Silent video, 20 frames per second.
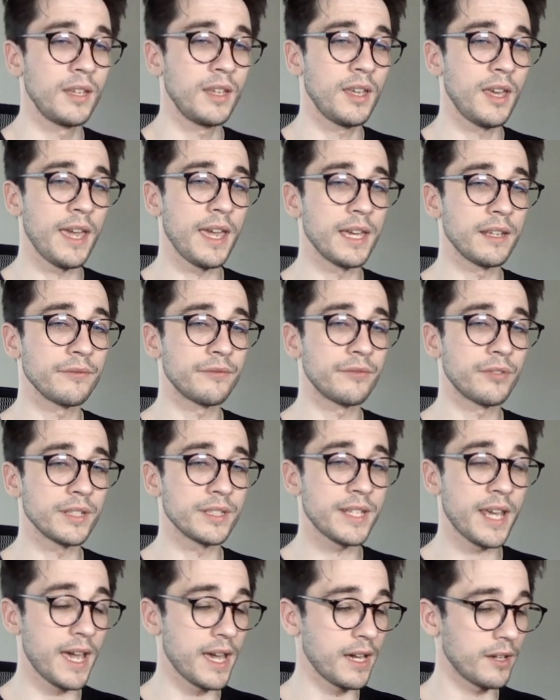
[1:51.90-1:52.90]
And for a
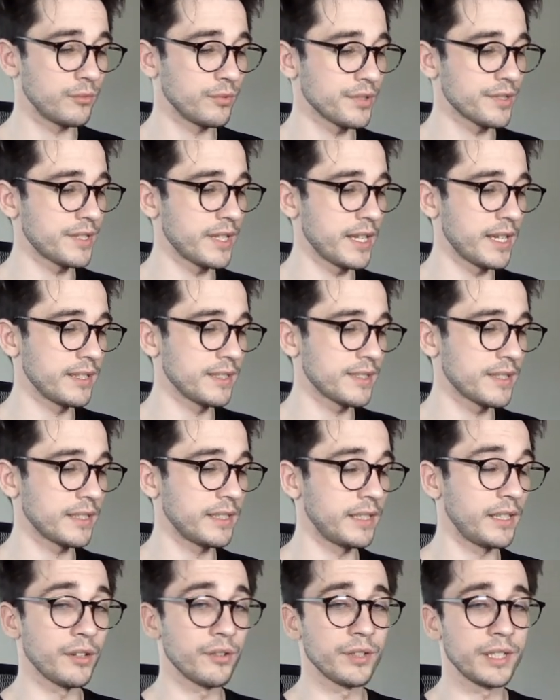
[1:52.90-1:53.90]
tag, we'll say
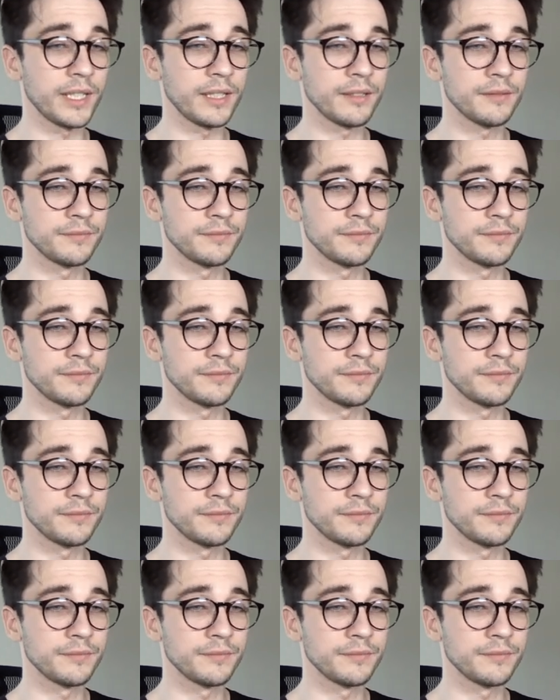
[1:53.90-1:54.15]
security.